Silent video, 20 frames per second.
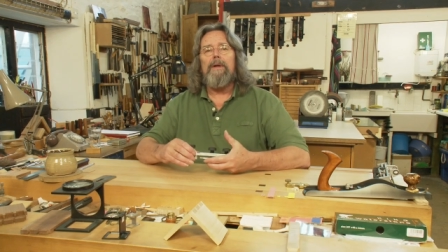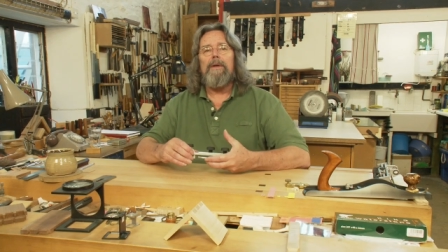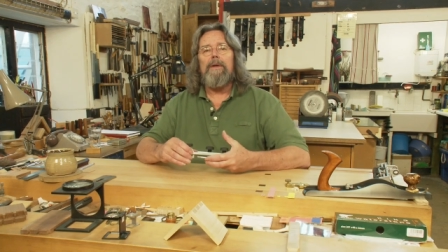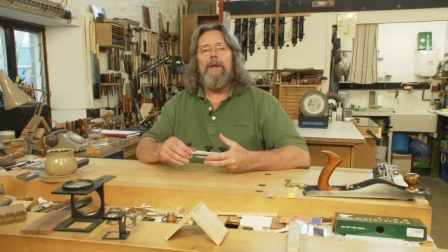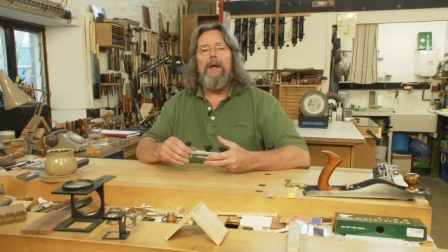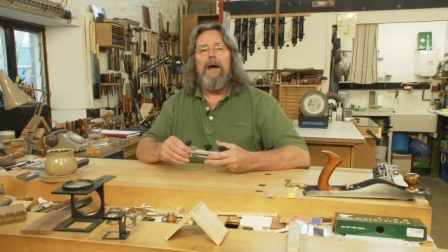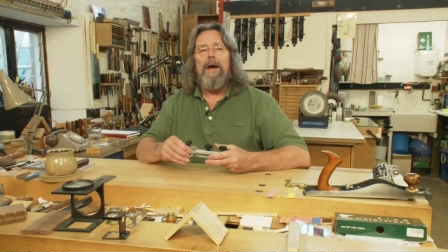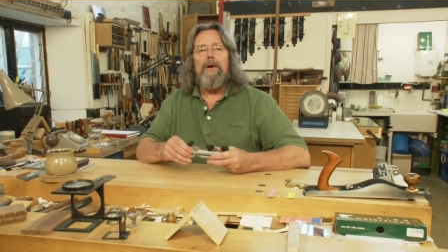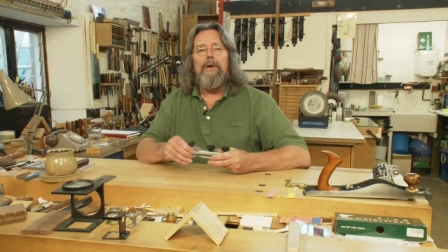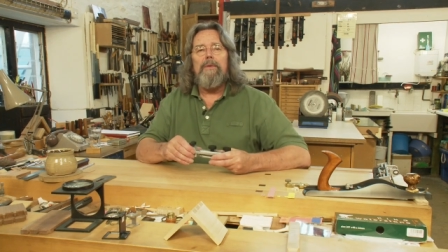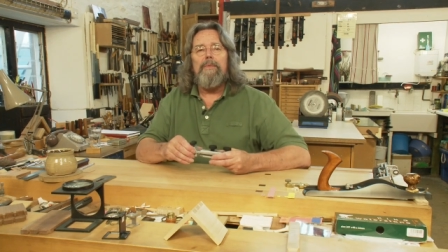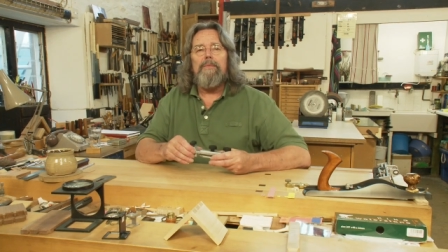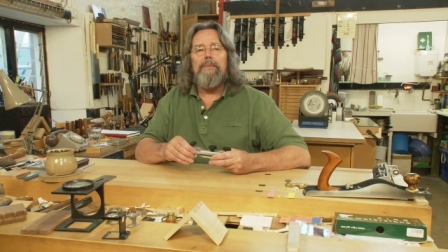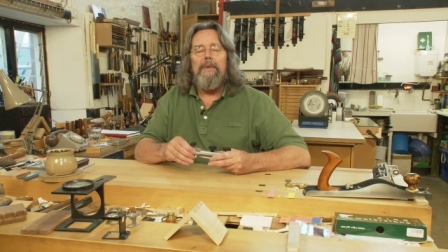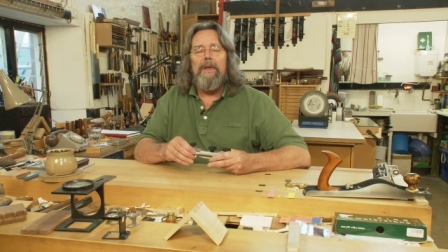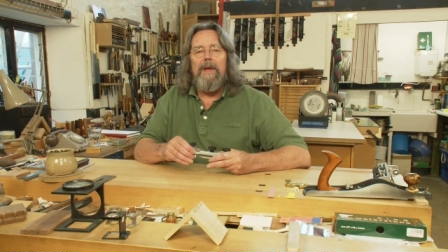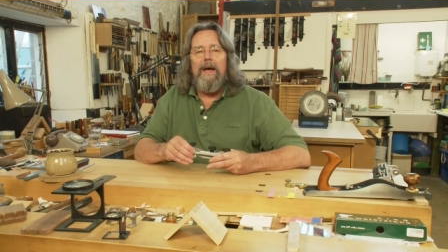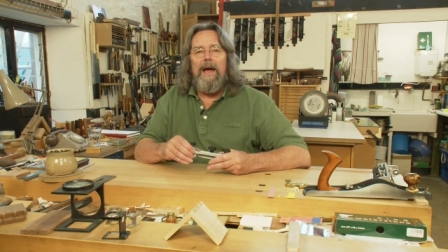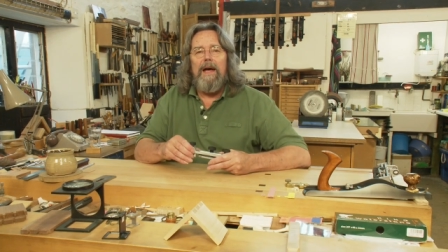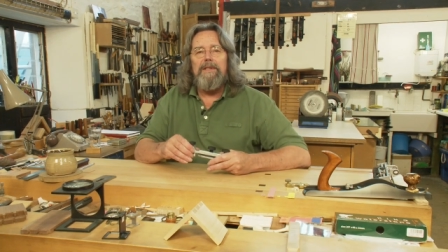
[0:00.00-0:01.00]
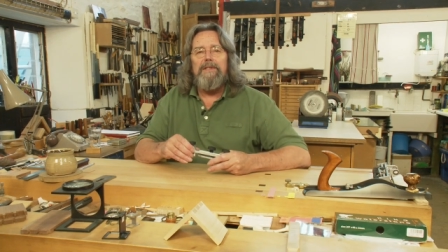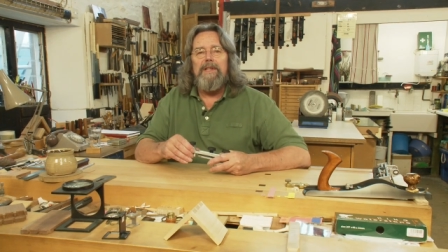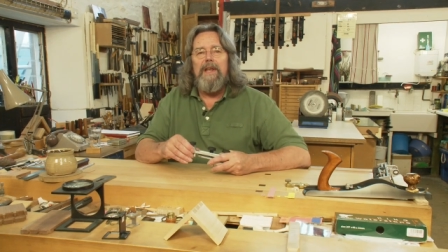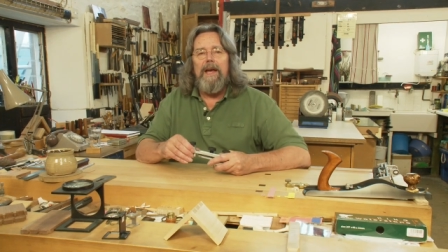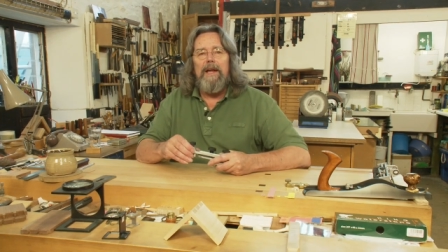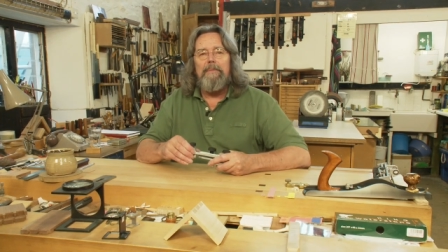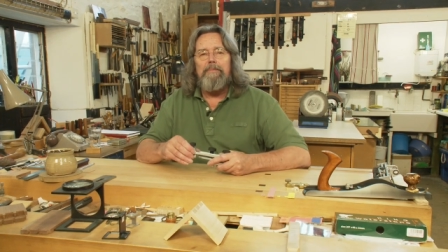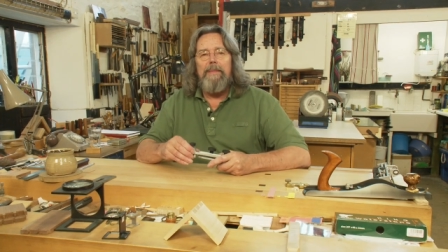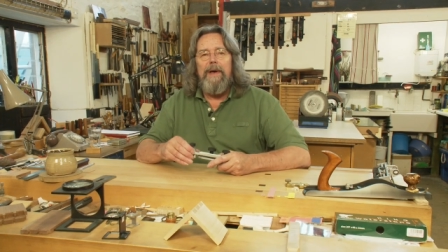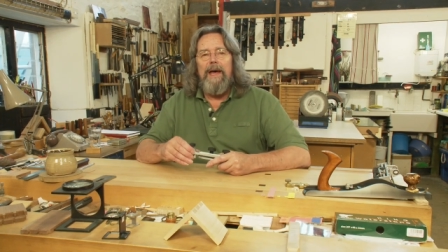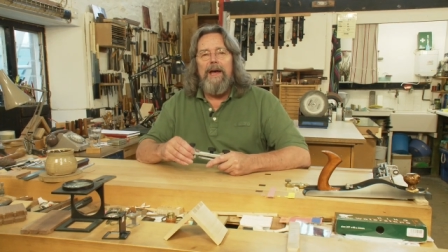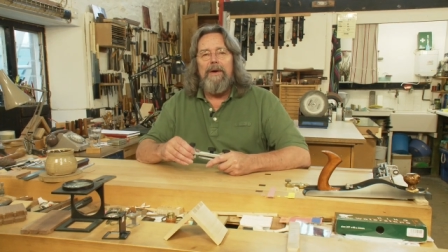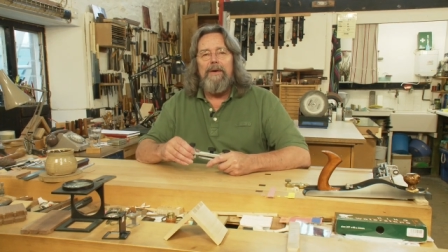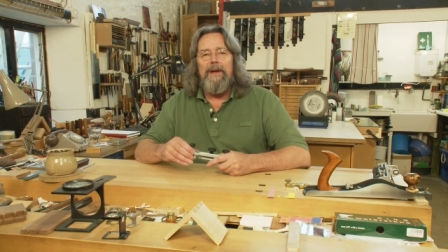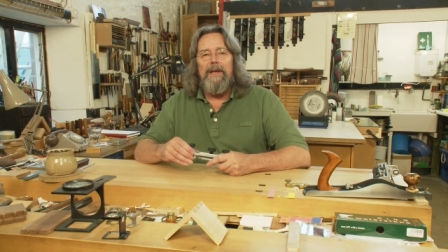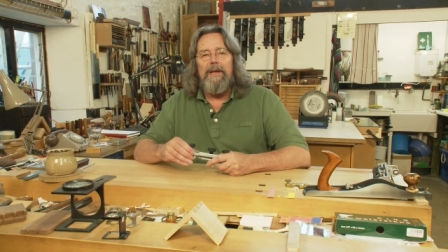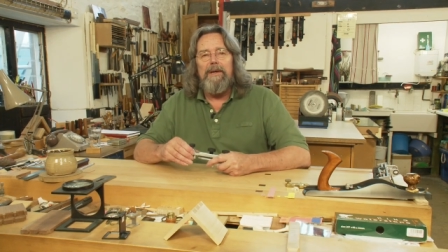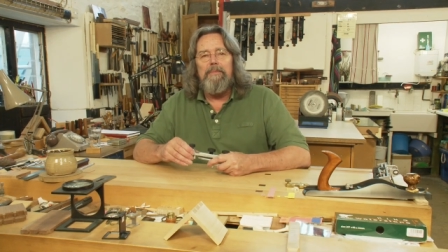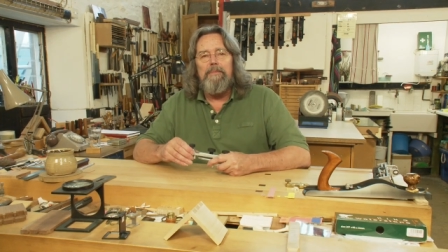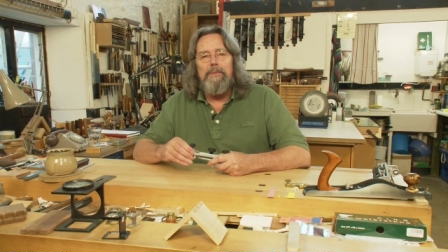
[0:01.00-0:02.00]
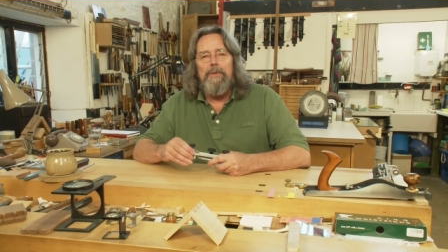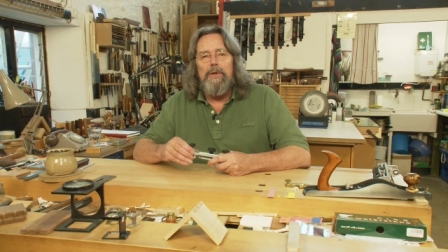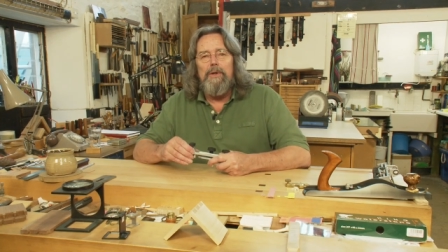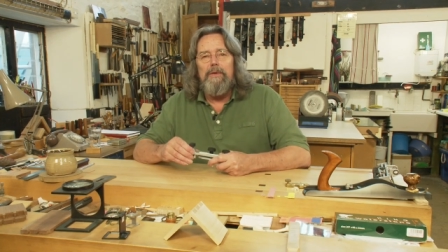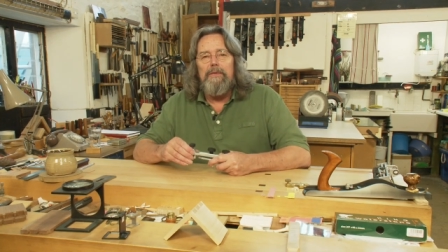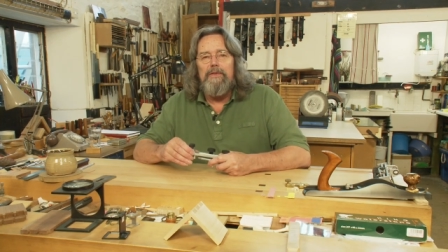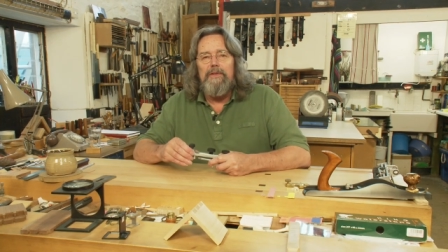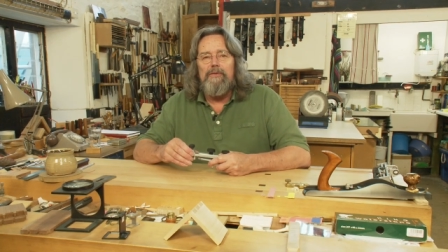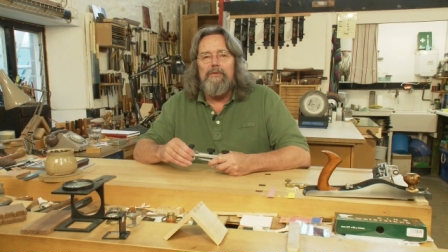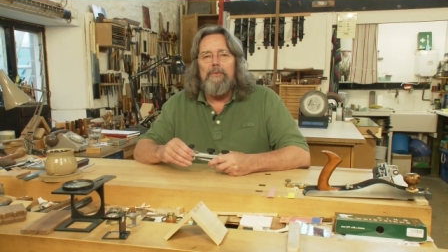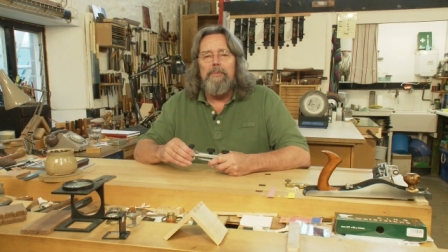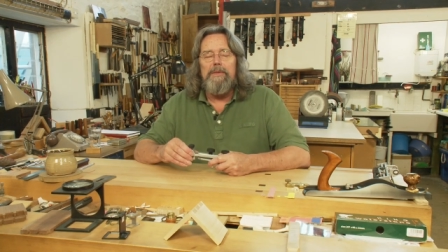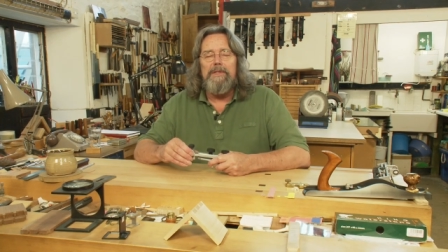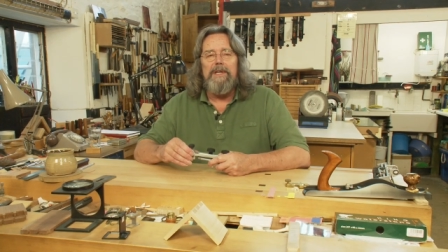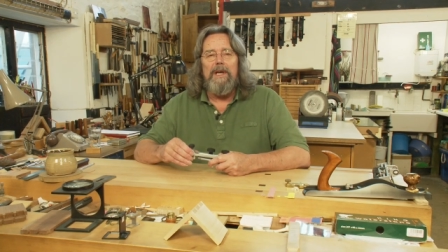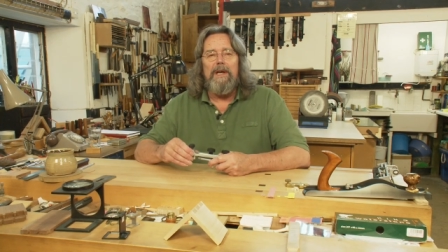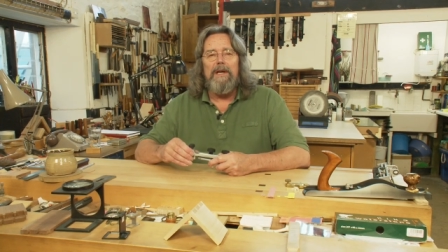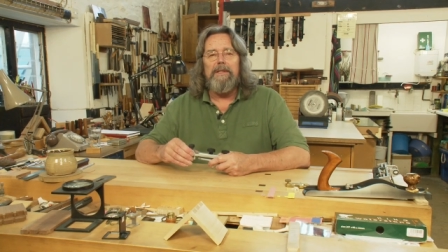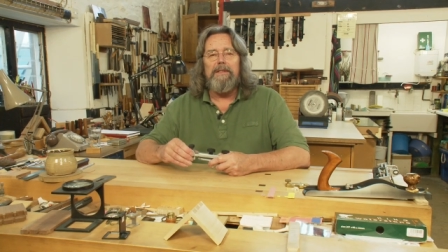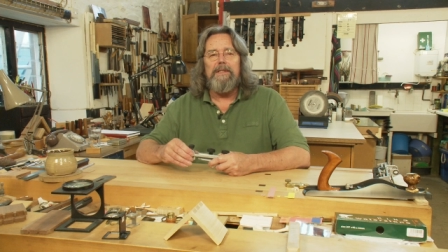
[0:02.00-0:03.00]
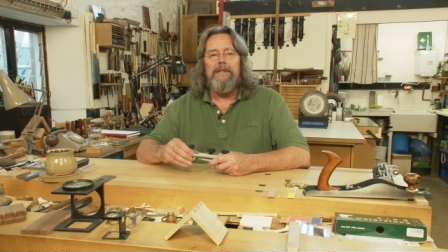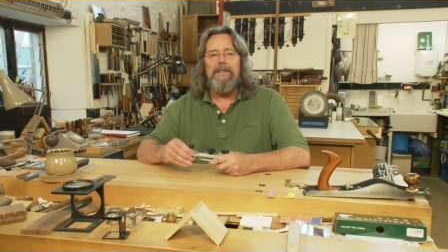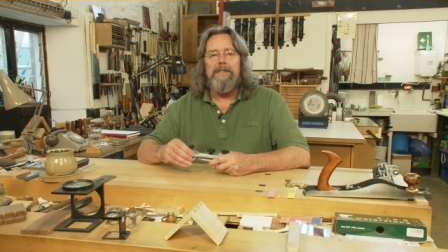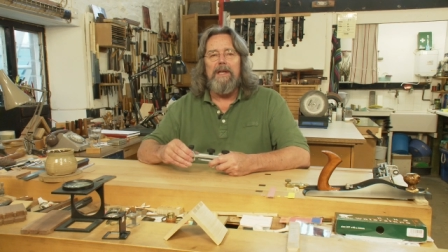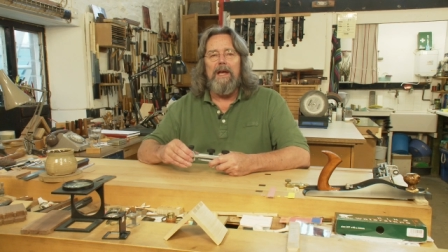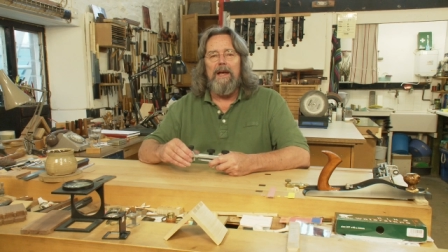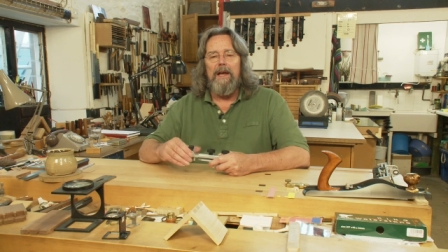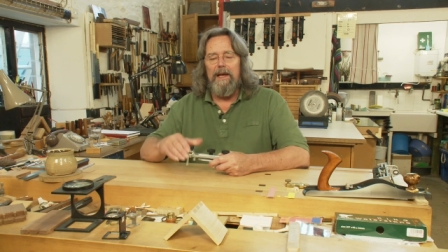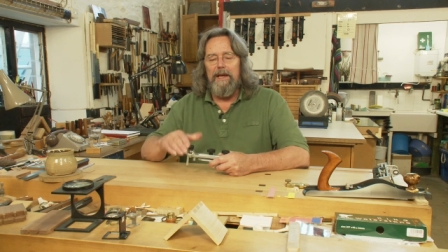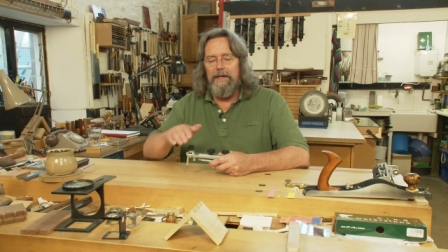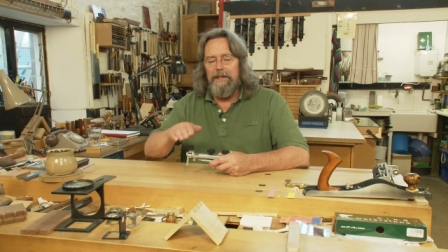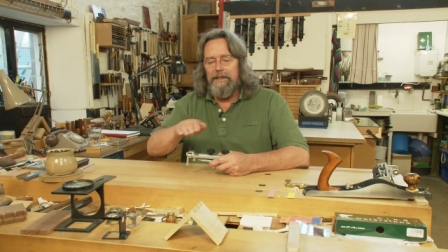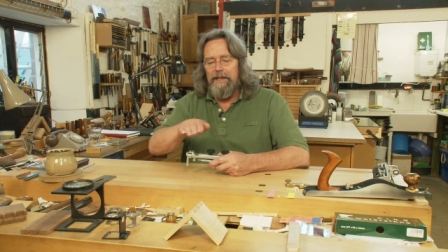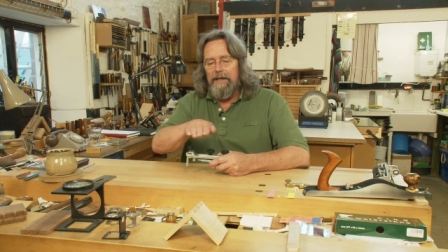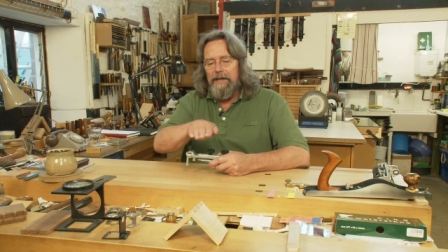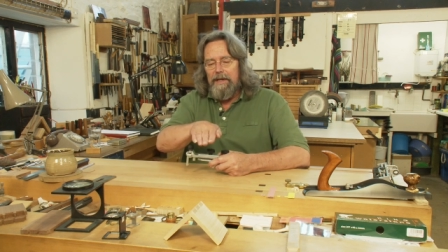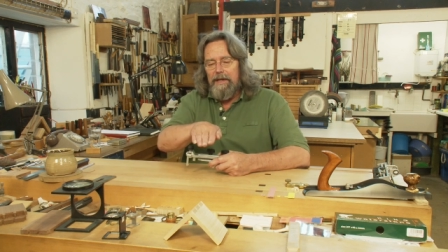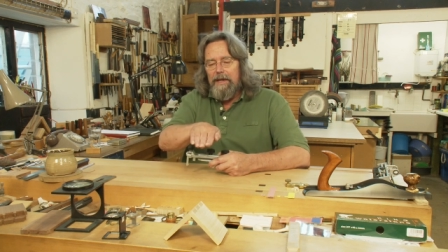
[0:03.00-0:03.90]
Now, as that bearing moves from side to side,